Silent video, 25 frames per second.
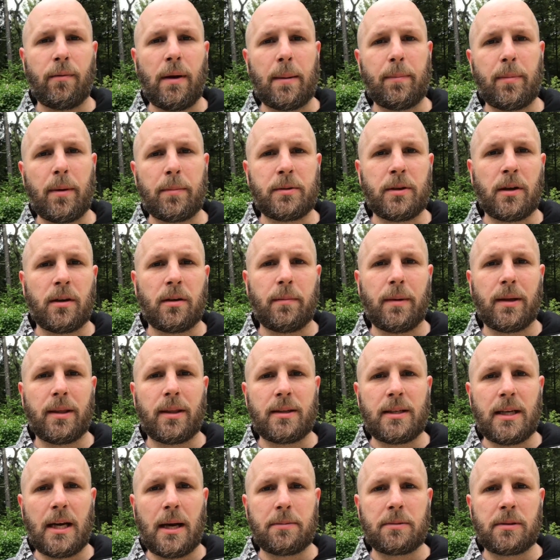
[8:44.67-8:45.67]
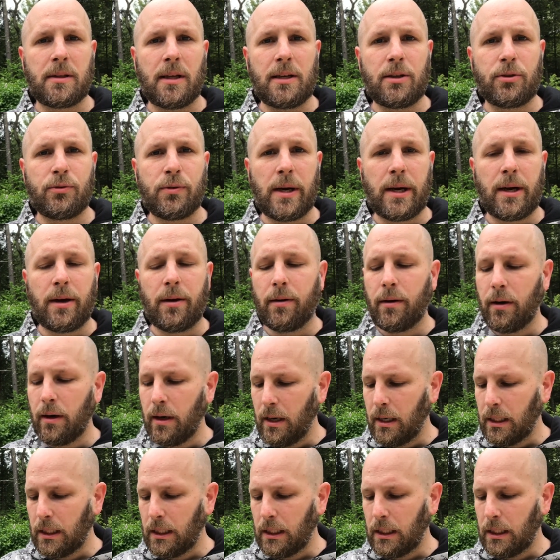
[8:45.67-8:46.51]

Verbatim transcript: to wrap up talking about the TOPS Lite Trekker.